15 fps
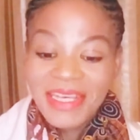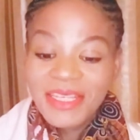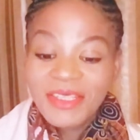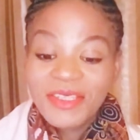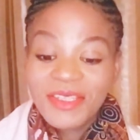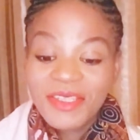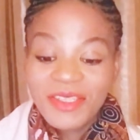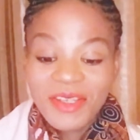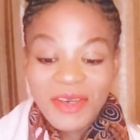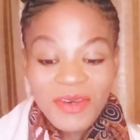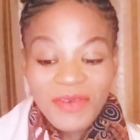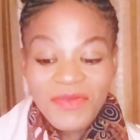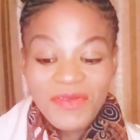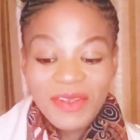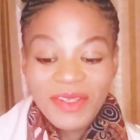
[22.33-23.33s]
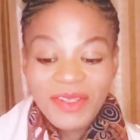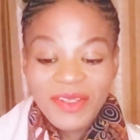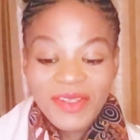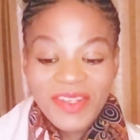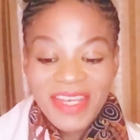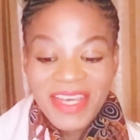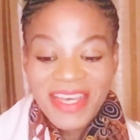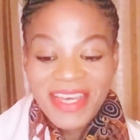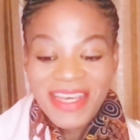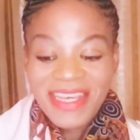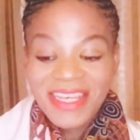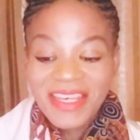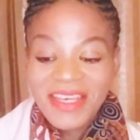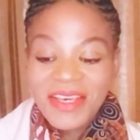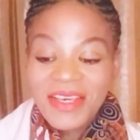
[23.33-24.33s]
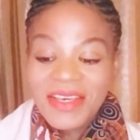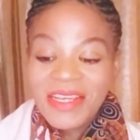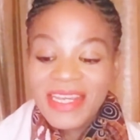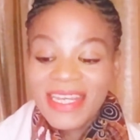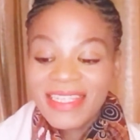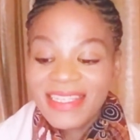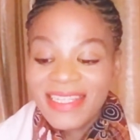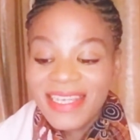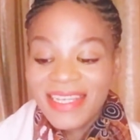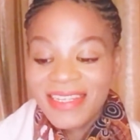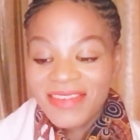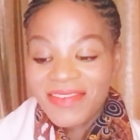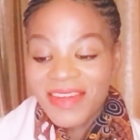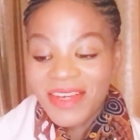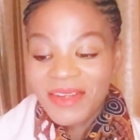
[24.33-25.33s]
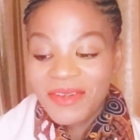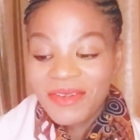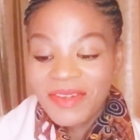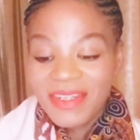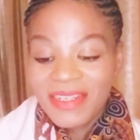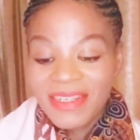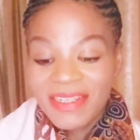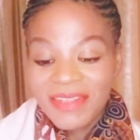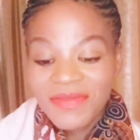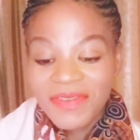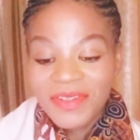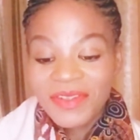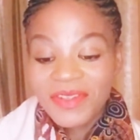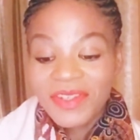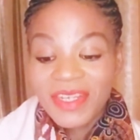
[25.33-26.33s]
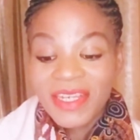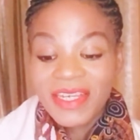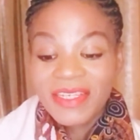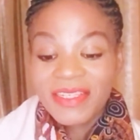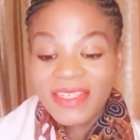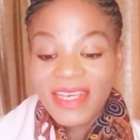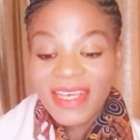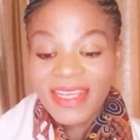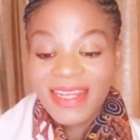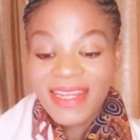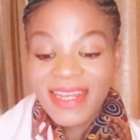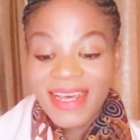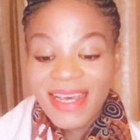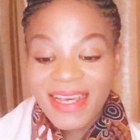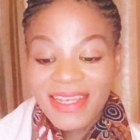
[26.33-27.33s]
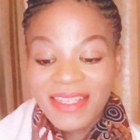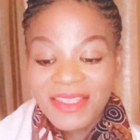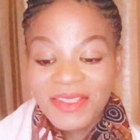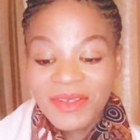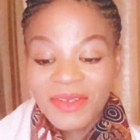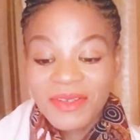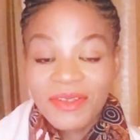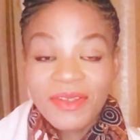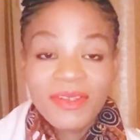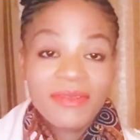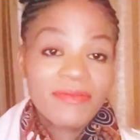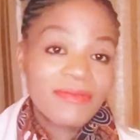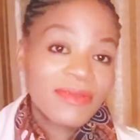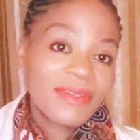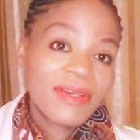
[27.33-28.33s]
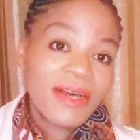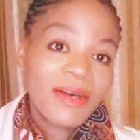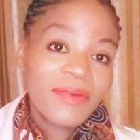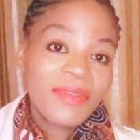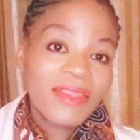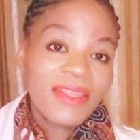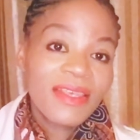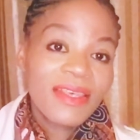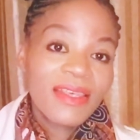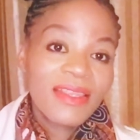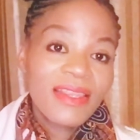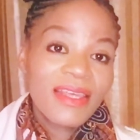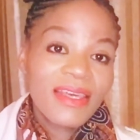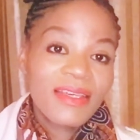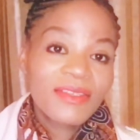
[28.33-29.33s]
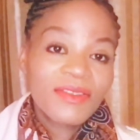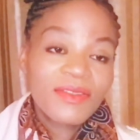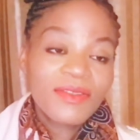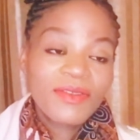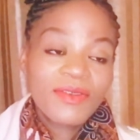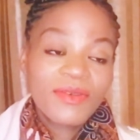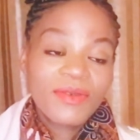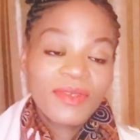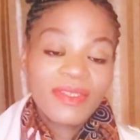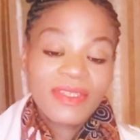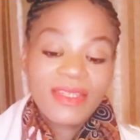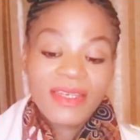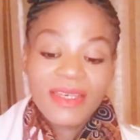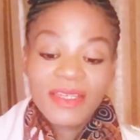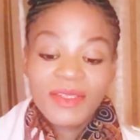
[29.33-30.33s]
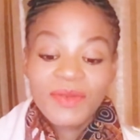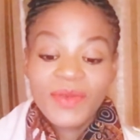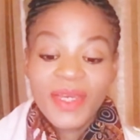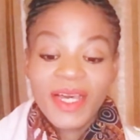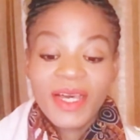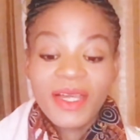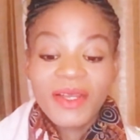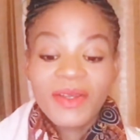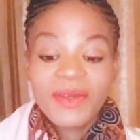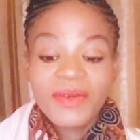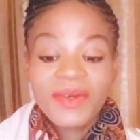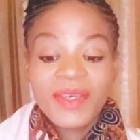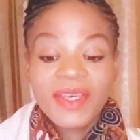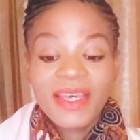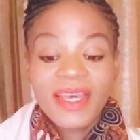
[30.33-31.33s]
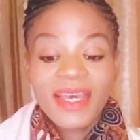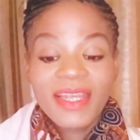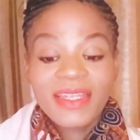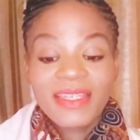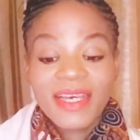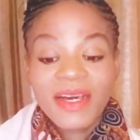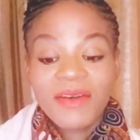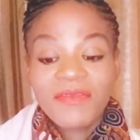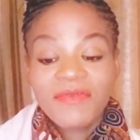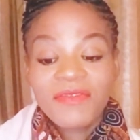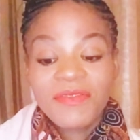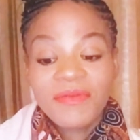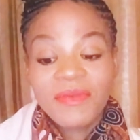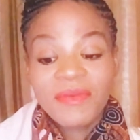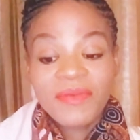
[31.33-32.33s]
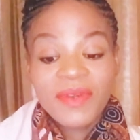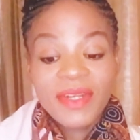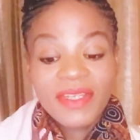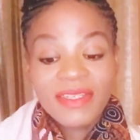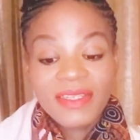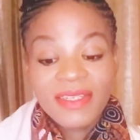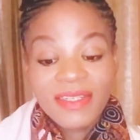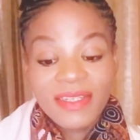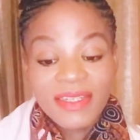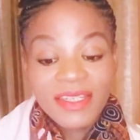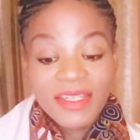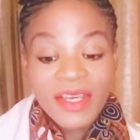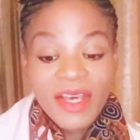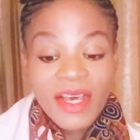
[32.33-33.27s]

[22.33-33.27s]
So for today, let's get right on it. For today's headlines on our Thinking Things Tuesdays, we are looking at our former president,